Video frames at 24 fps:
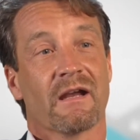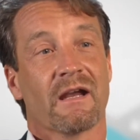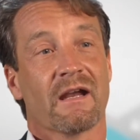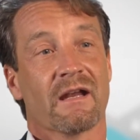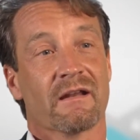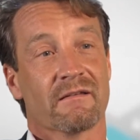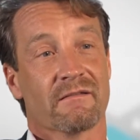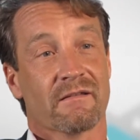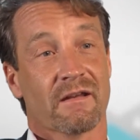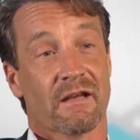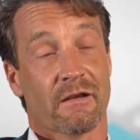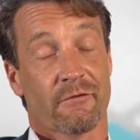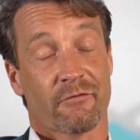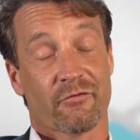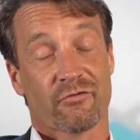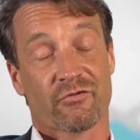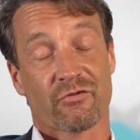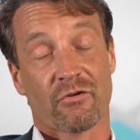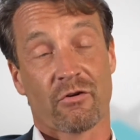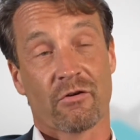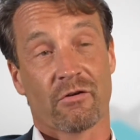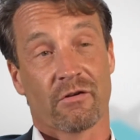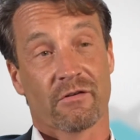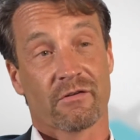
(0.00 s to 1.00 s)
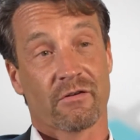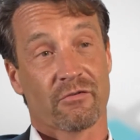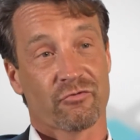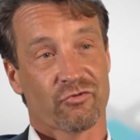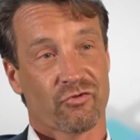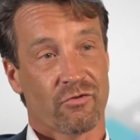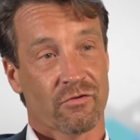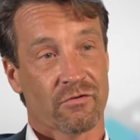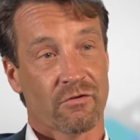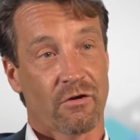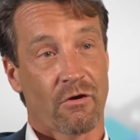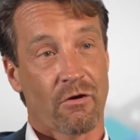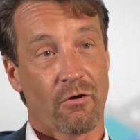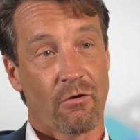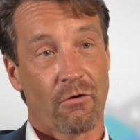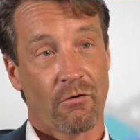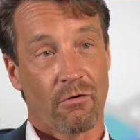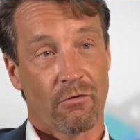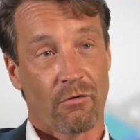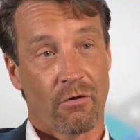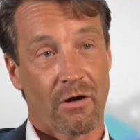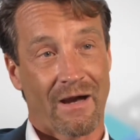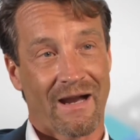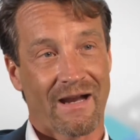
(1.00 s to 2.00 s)
and they have shown
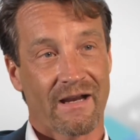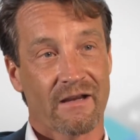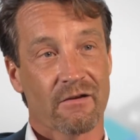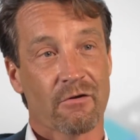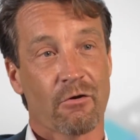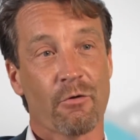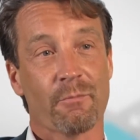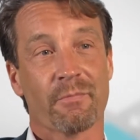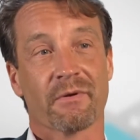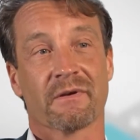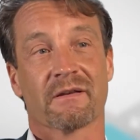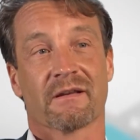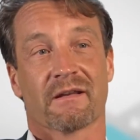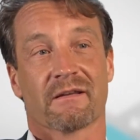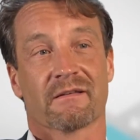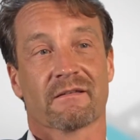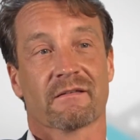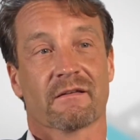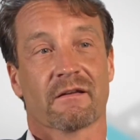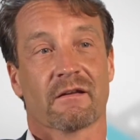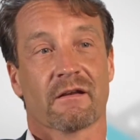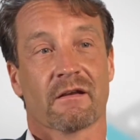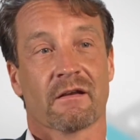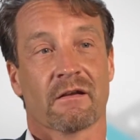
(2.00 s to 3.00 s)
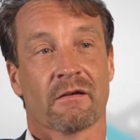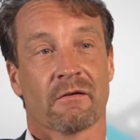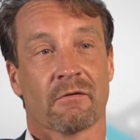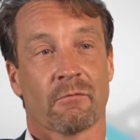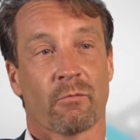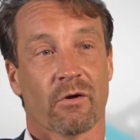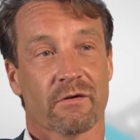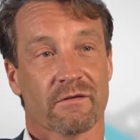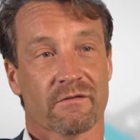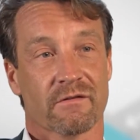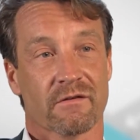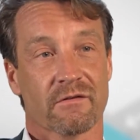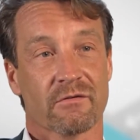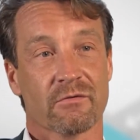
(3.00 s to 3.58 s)
high openness what to